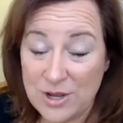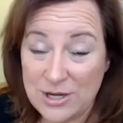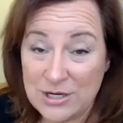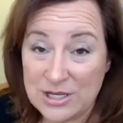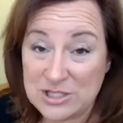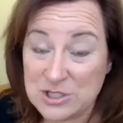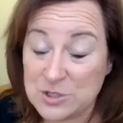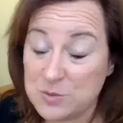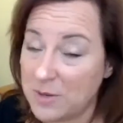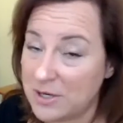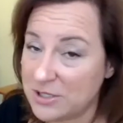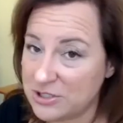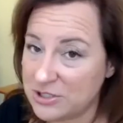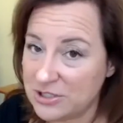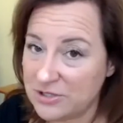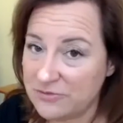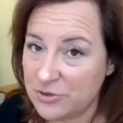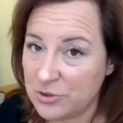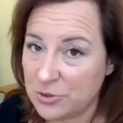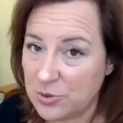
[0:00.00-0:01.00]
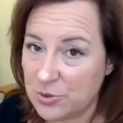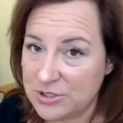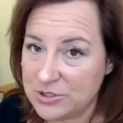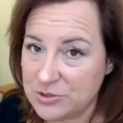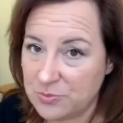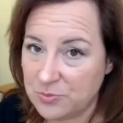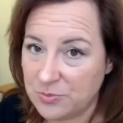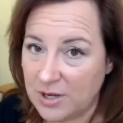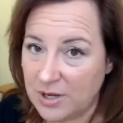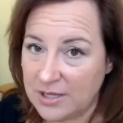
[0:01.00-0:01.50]
especially if you're going
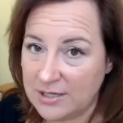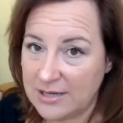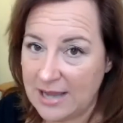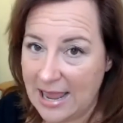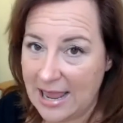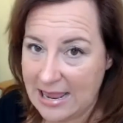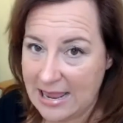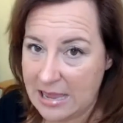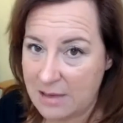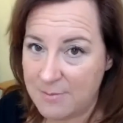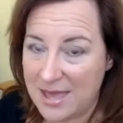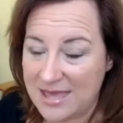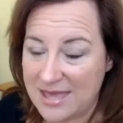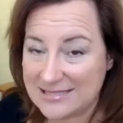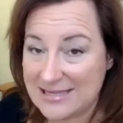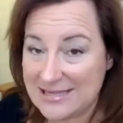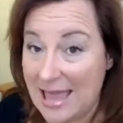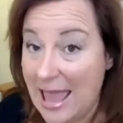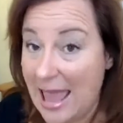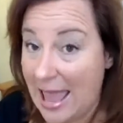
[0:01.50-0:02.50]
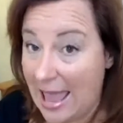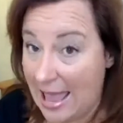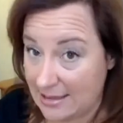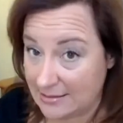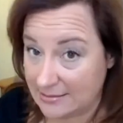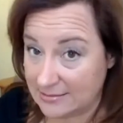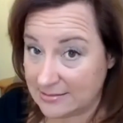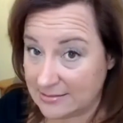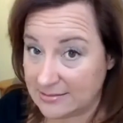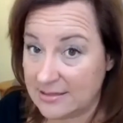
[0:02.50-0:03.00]
to run AMS
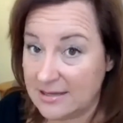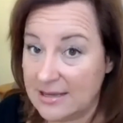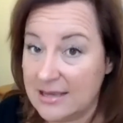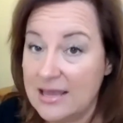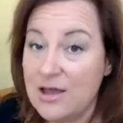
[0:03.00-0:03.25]
ads,